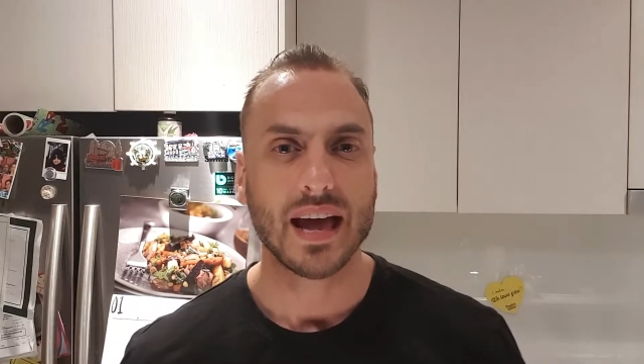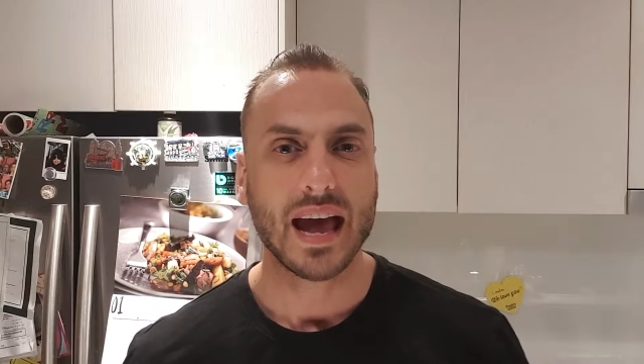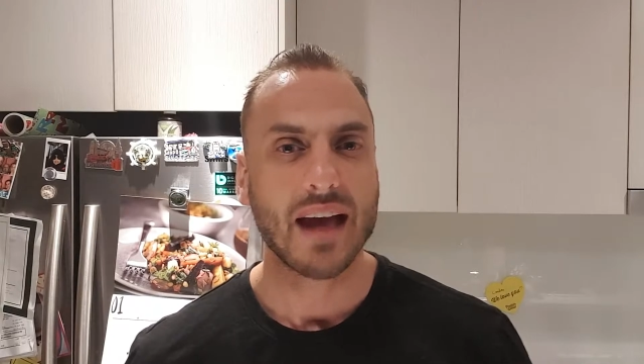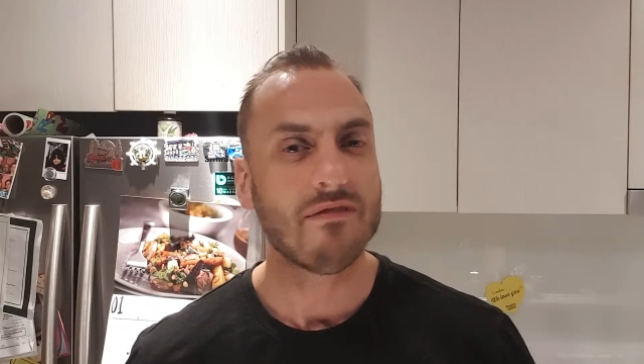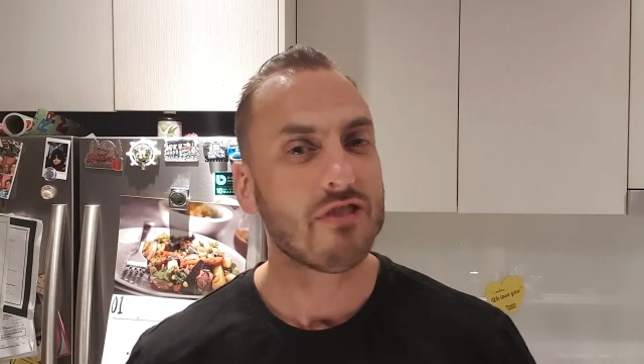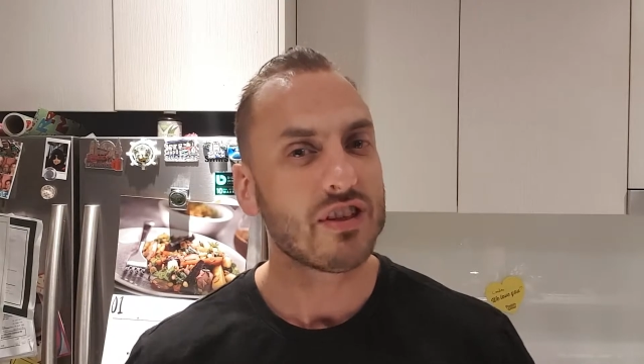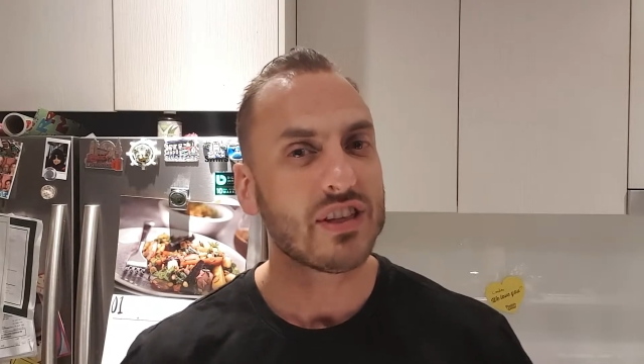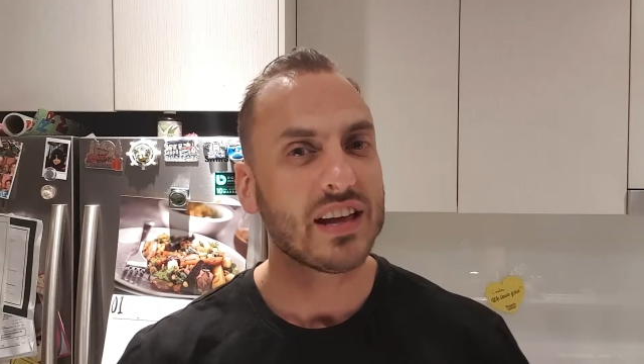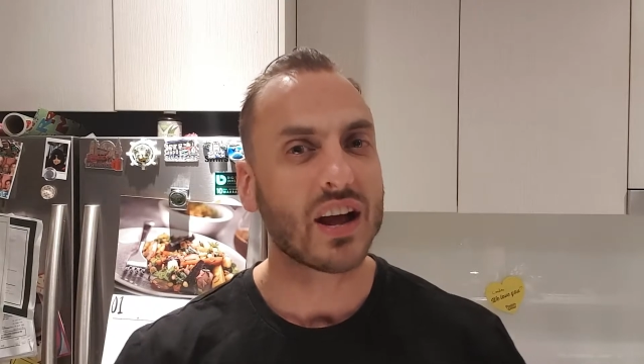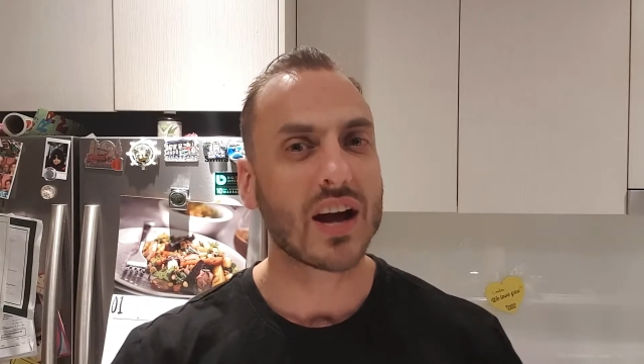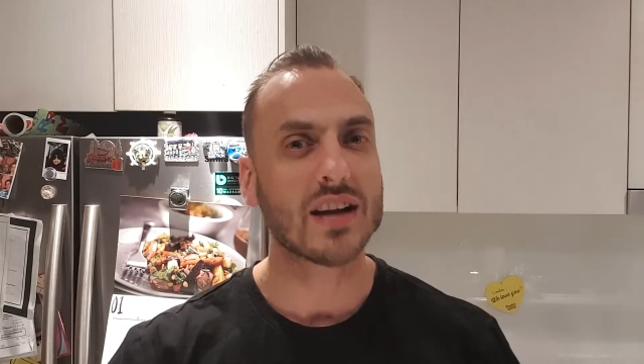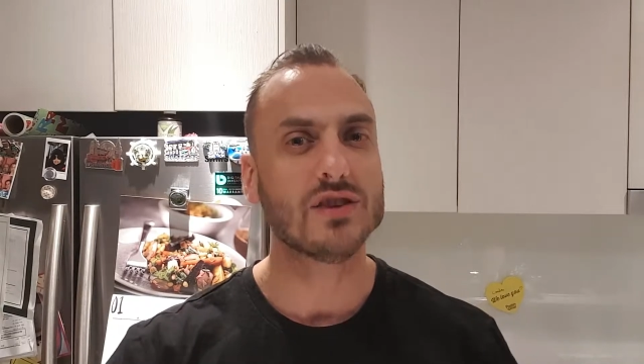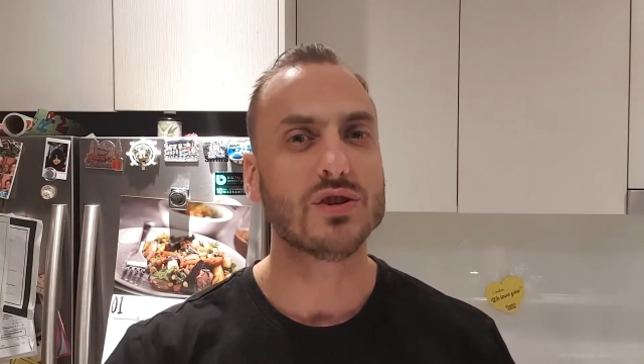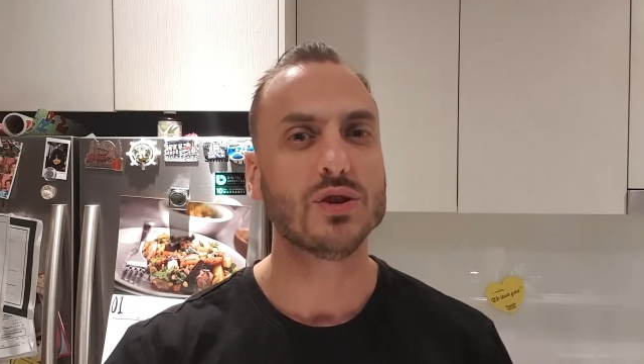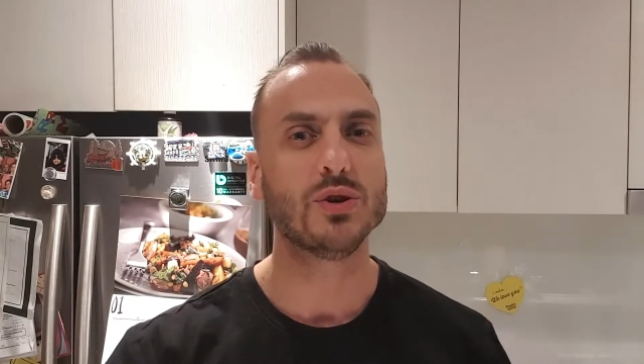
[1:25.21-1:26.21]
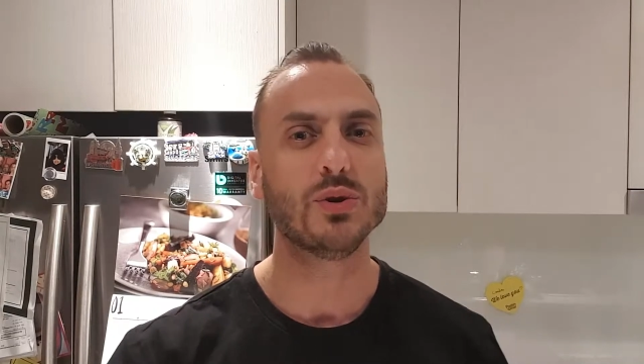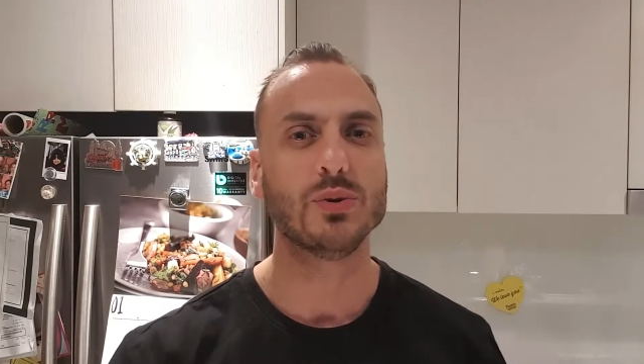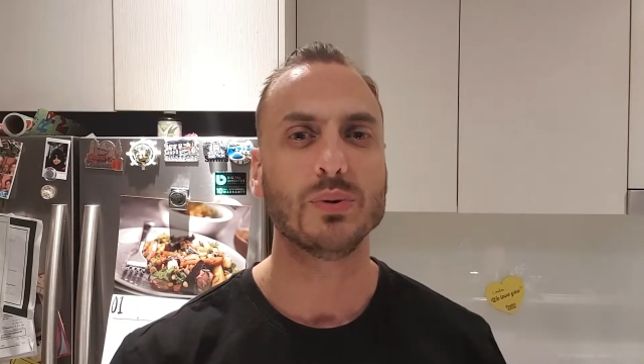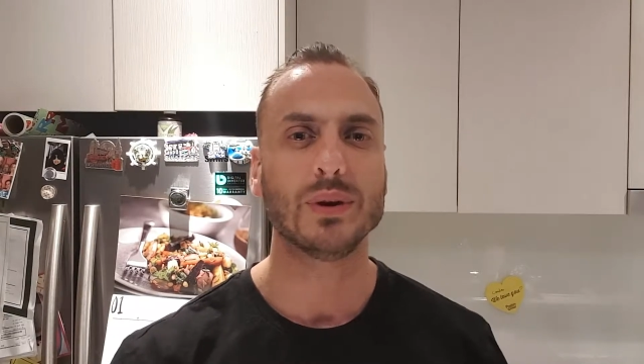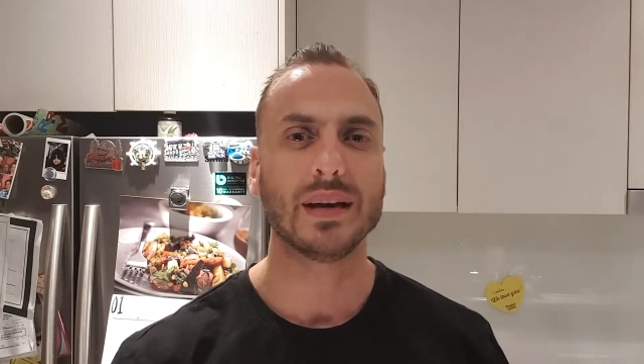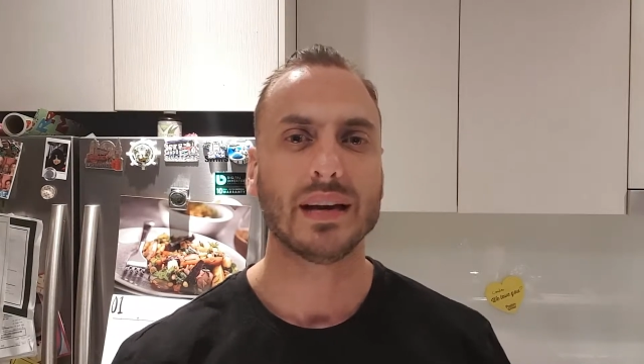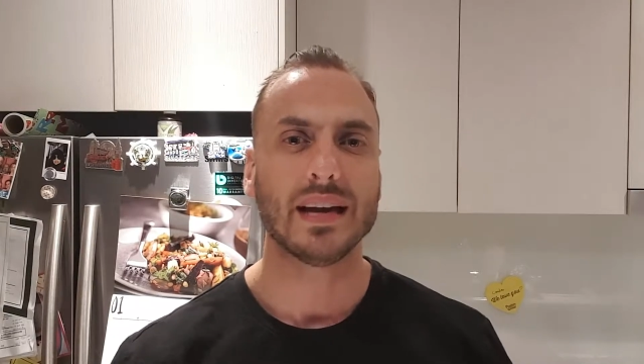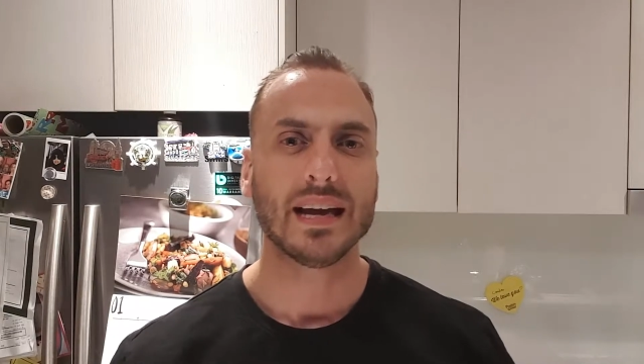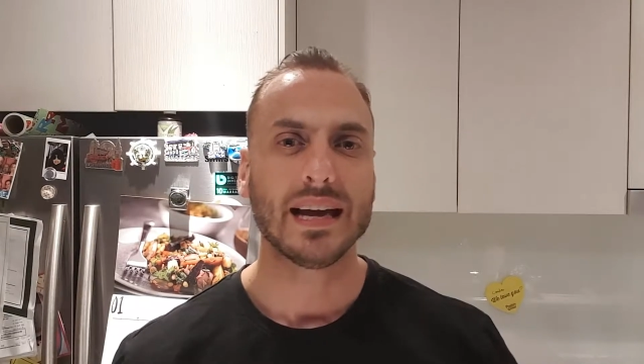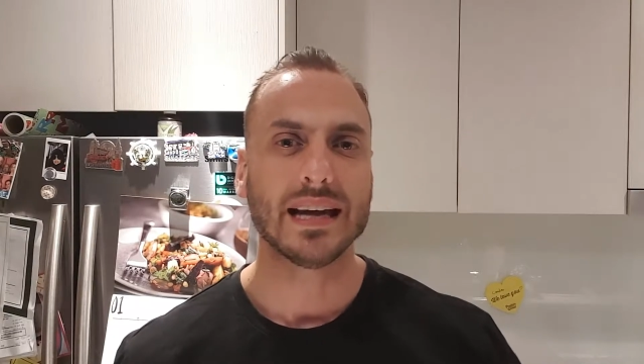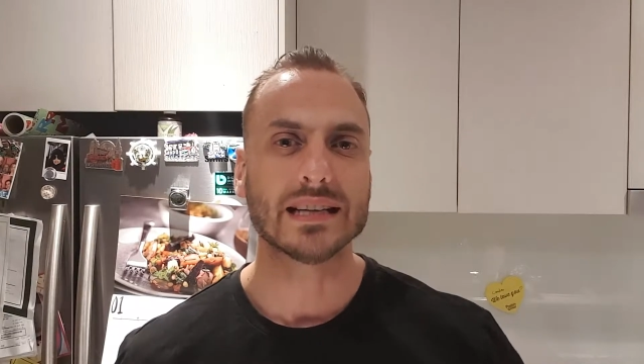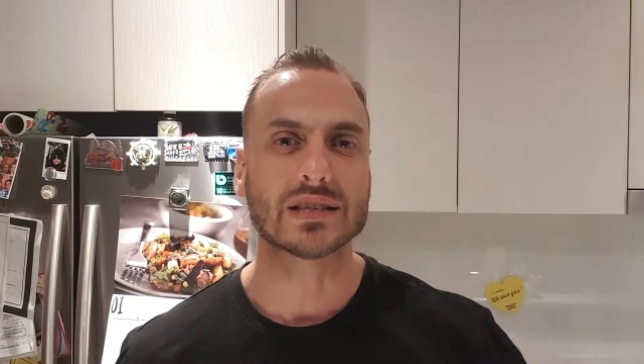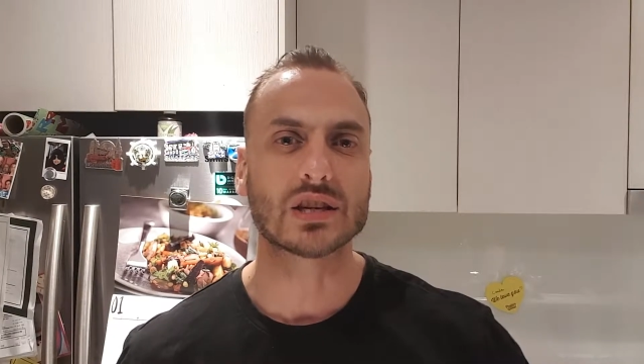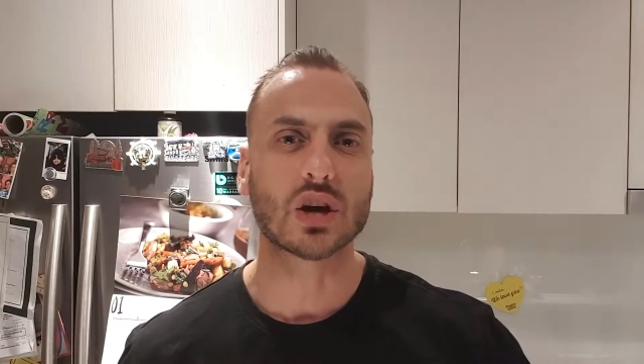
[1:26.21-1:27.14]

everything I do is